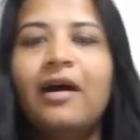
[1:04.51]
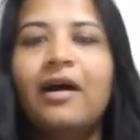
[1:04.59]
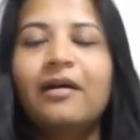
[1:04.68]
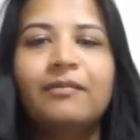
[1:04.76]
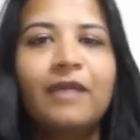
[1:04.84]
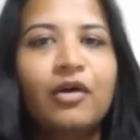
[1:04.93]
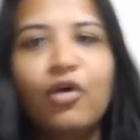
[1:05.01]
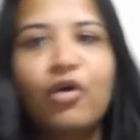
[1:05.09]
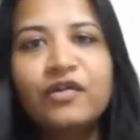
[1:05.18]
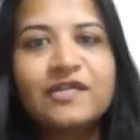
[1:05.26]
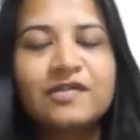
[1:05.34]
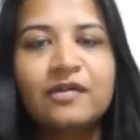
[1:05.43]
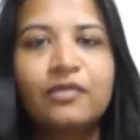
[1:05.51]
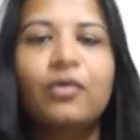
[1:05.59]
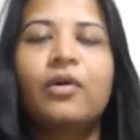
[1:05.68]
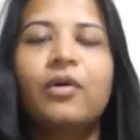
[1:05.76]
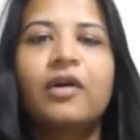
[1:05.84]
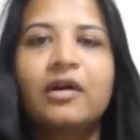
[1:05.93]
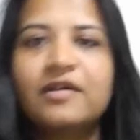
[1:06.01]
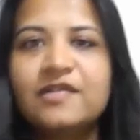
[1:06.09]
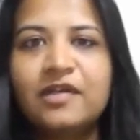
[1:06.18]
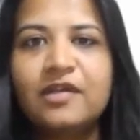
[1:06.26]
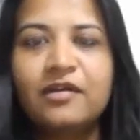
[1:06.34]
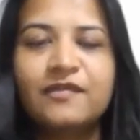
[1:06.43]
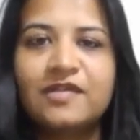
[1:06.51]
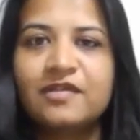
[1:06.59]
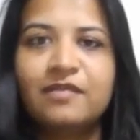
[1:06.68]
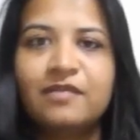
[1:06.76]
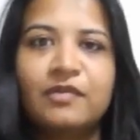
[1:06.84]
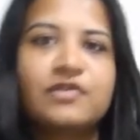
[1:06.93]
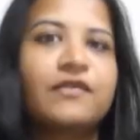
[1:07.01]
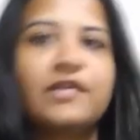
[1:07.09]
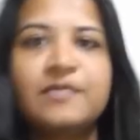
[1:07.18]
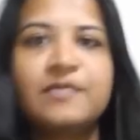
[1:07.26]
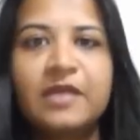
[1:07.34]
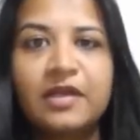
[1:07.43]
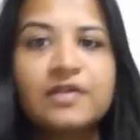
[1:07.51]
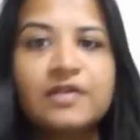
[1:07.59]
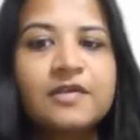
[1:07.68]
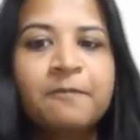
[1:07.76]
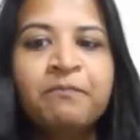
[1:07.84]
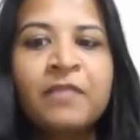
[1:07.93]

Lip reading: a constant or a consecutive 60 months of experience.